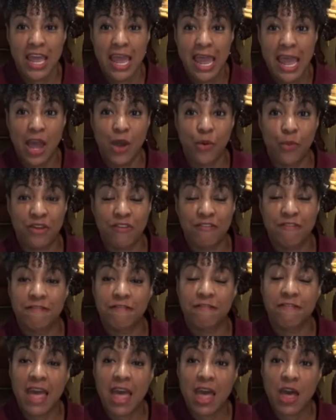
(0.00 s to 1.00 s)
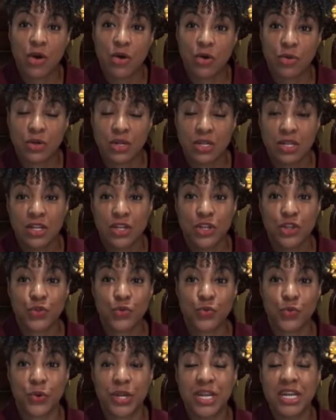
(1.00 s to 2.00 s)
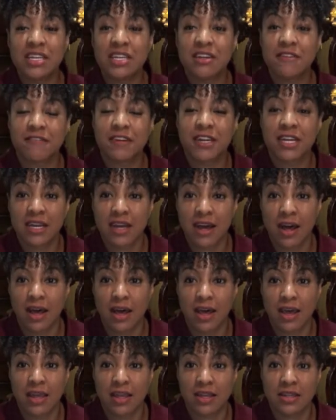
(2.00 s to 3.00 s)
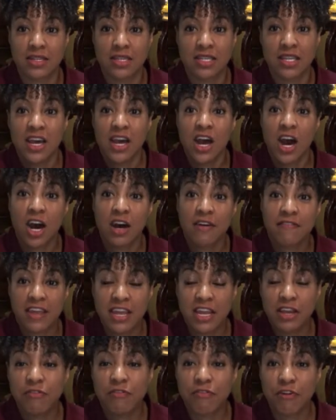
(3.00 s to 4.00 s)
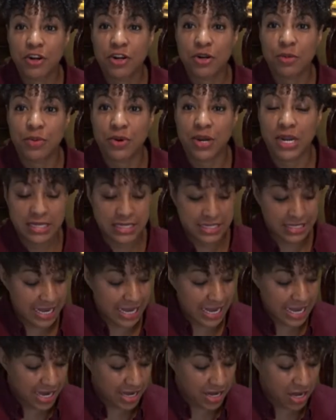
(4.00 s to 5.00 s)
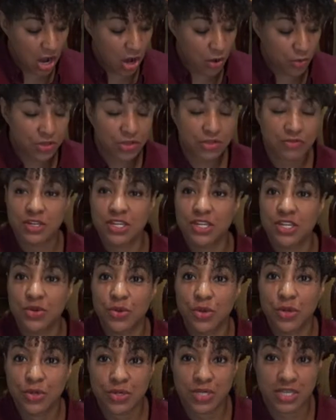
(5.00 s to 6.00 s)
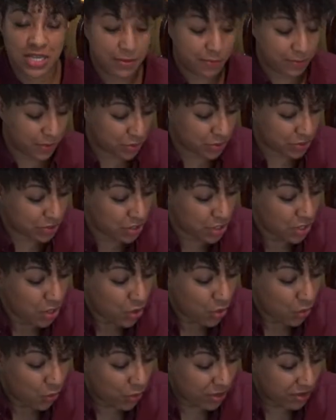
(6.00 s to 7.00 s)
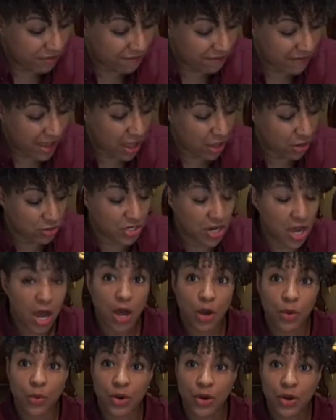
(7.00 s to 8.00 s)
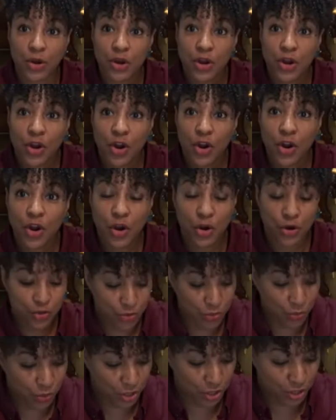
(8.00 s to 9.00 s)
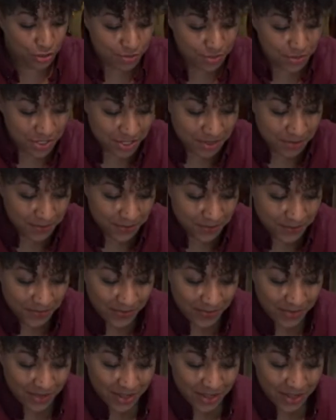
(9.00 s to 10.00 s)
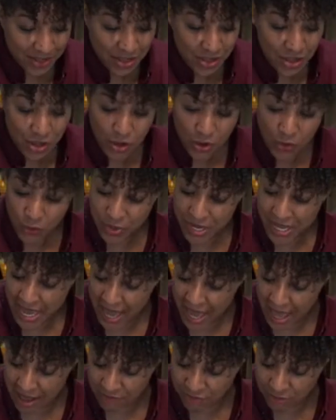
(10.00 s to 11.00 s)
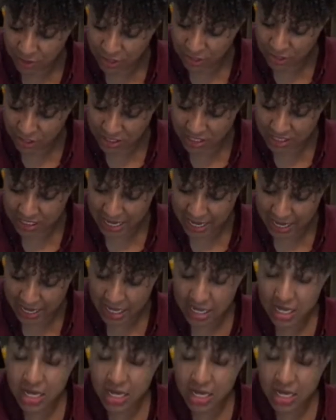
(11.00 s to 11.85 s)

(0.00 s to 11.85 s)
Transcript: and we found 3 different kinds of invertebrates in our 3 soil samples. We found our earthworms. We have what looks like